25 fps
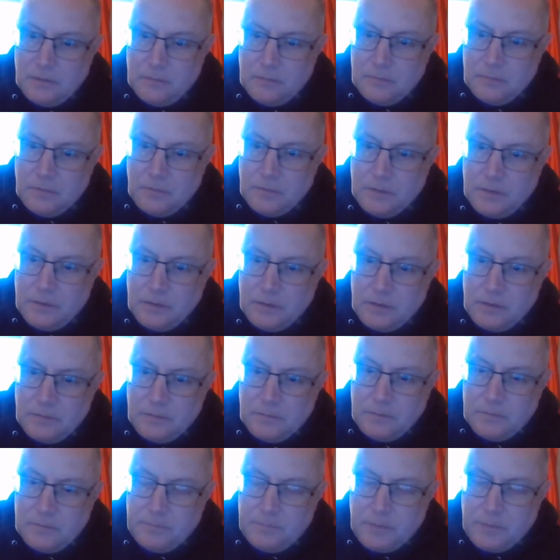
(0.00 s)
where we did the
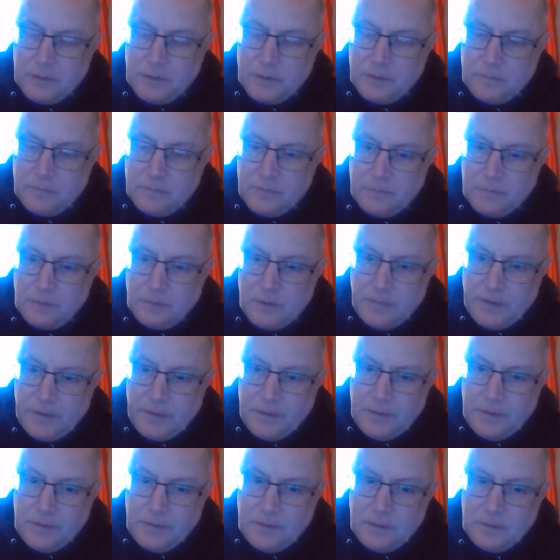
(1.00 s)
packing of the
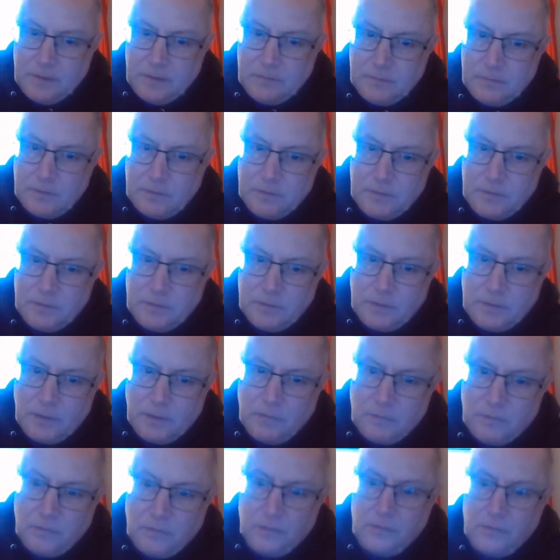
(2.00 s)
webbing. Now
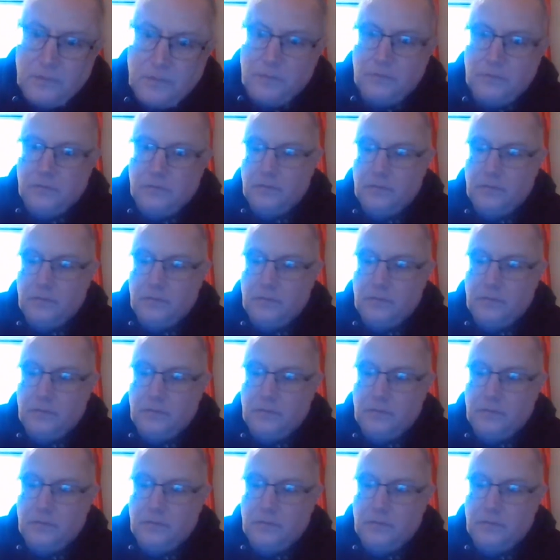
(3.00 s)
we're going to do